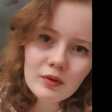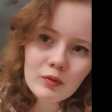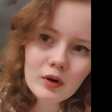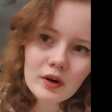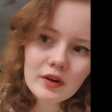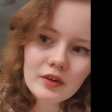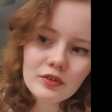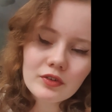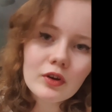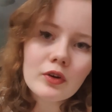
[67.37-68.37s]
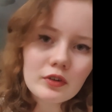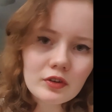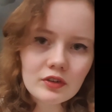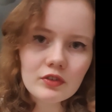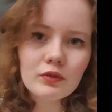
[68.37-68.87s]
was a good
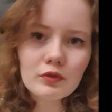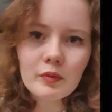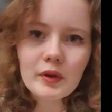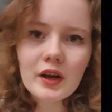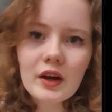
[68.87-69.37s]
decision for me.